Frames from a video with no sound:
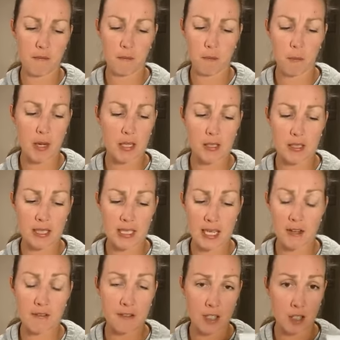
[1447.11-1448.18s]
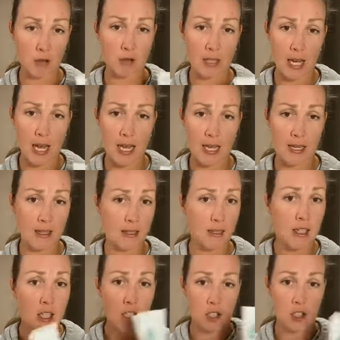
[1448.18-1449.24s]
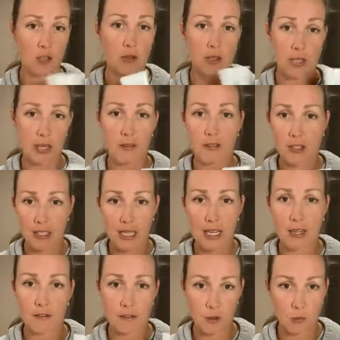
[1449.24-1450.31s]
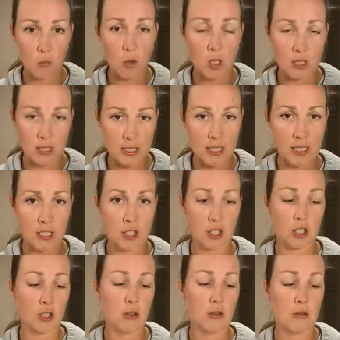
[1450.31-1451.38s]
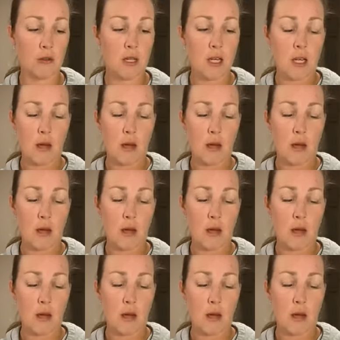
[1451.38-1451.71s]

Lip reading: mild enough that you can use it every day if you wanted to,